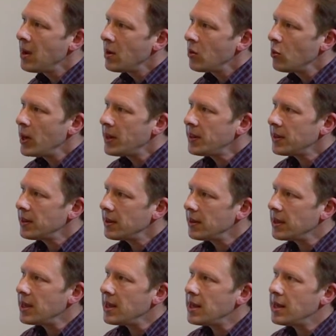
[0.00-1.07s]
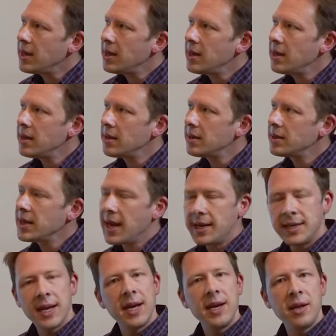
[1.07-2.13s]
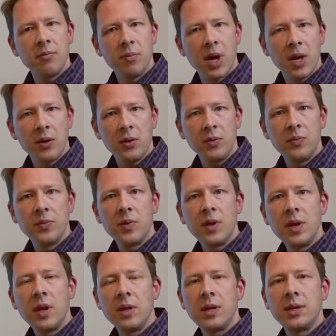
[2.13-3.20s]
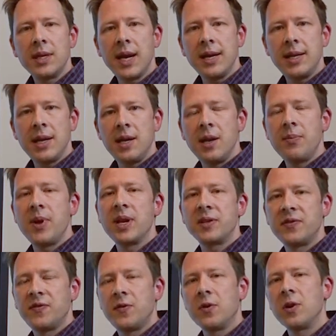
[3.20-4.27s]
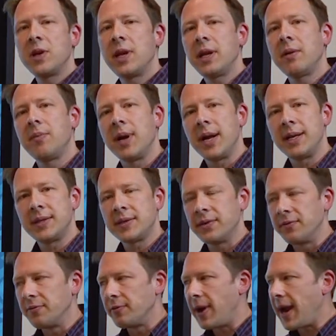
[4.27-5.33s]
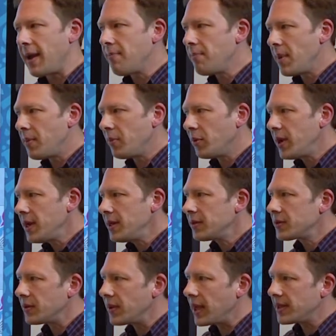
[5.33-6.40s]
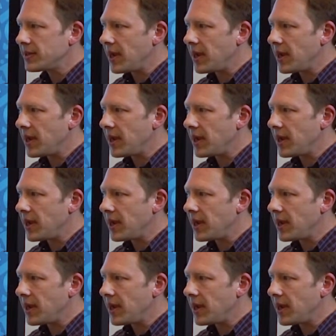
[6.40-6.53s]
With the titanium model, the titanium has 4 gigabytes of RAM memory, so that's